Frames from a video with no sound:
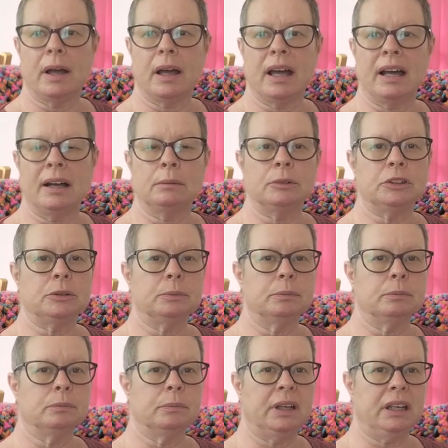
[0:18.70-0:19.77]
helped
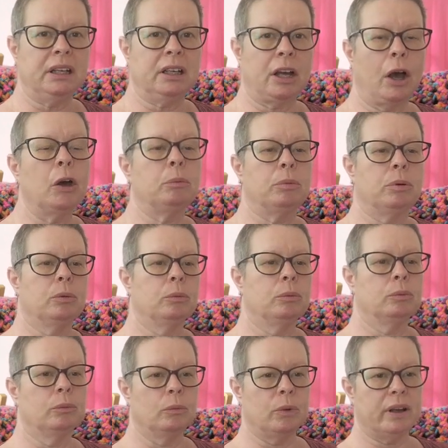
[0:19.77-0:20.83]
me cope
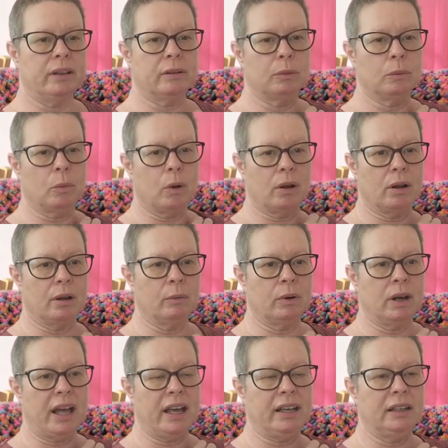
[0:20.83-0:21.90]
with what
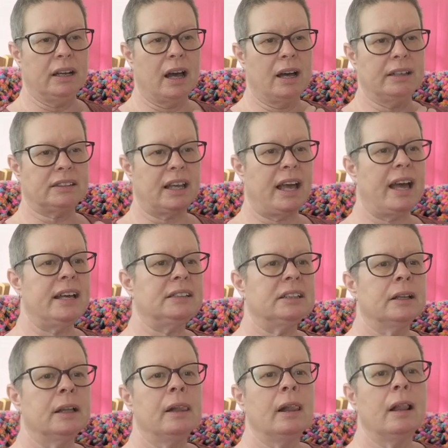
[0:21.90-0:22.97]
lies ahead.
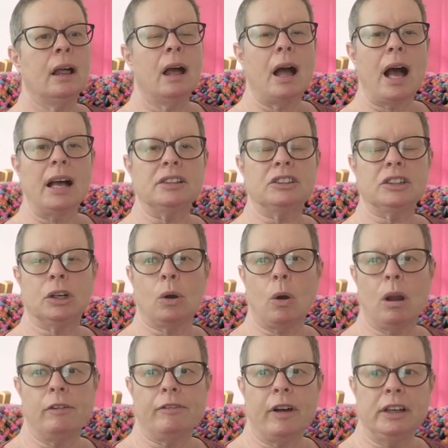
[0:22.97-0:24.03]
As a
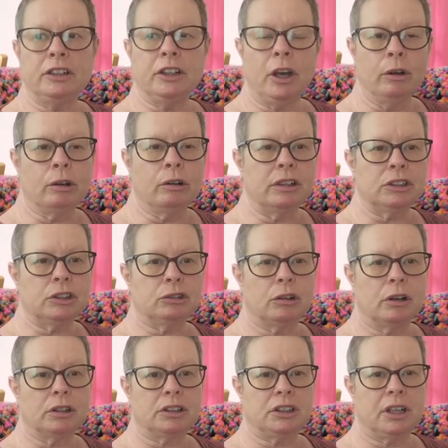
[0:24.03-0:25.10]
qualified yoga
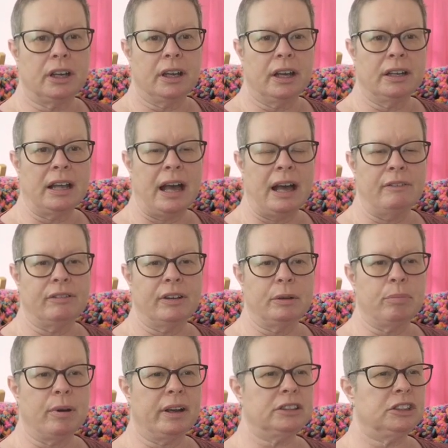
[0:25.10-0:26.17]
instructor and having
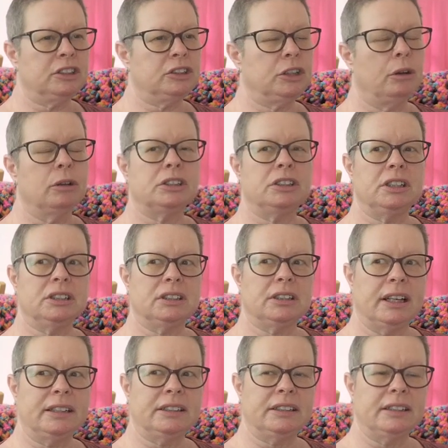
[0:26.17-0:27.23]
practiced yoga since
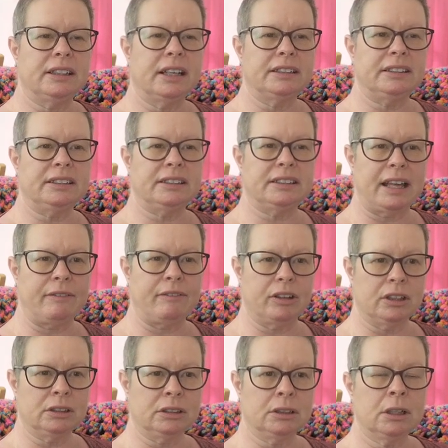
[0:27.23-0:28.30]

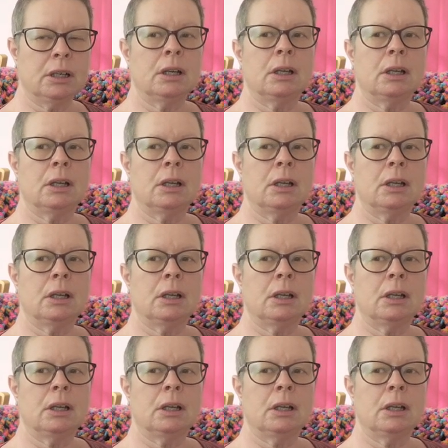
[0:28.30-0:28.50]
1997,